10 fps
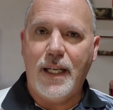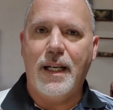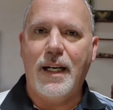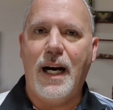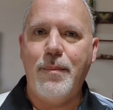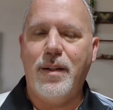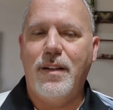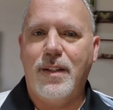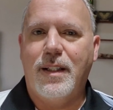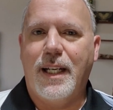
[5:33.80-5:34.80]
Yeah, I
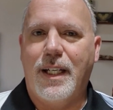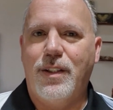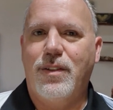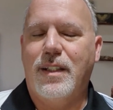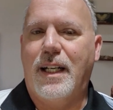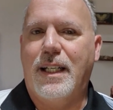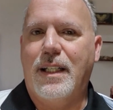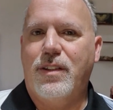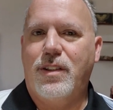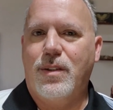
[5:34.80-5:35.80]
believe that they can use that
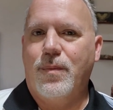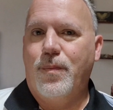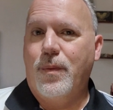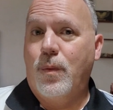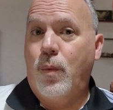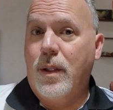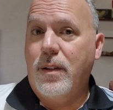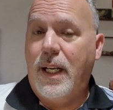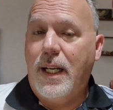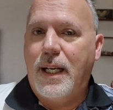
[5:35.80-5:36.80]
against you.
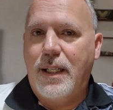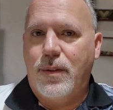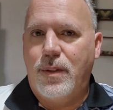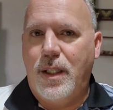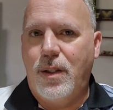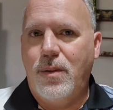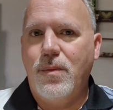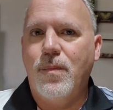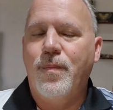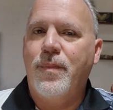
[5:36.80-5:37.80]
Will they? I don't
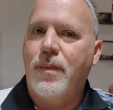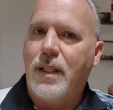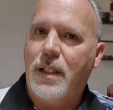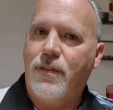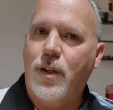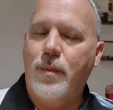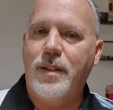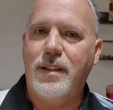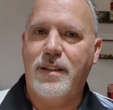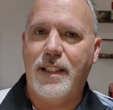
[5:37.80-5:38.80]
know. In the
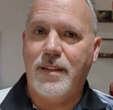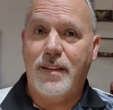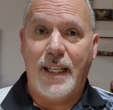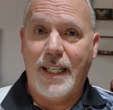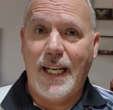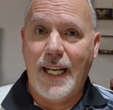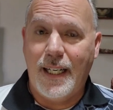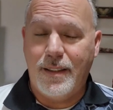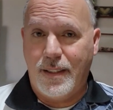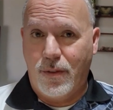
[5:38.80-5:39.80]
verbiage, it says they
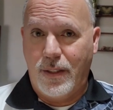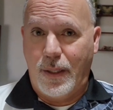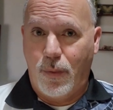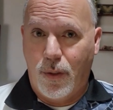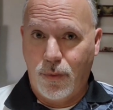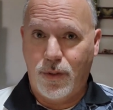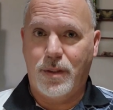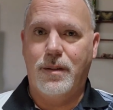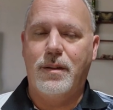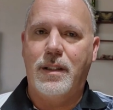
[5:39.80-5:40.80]
can't or they
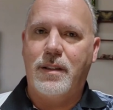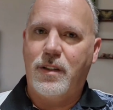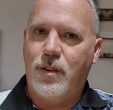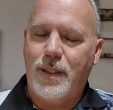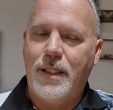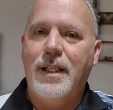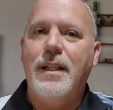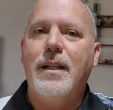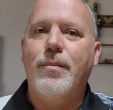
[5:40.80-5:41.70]
won't, excuse me.